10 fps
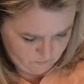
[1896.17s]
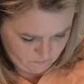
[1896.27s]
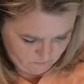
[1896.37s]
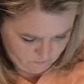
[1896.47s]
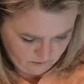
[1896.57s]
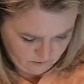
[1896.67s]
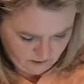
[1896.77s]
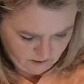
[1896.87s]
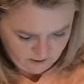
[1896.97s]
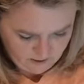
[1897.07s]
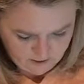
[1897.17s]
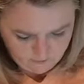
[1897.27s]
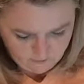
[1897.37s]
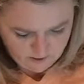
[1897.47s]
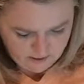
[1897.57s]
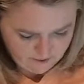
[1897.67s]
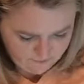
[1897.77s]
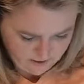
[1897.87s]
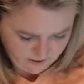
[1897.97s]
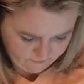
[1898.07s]
I kind of want to
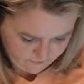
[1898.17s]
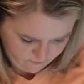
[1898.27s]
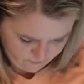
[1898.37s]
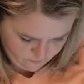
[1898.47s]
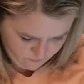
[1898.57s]
keep that from,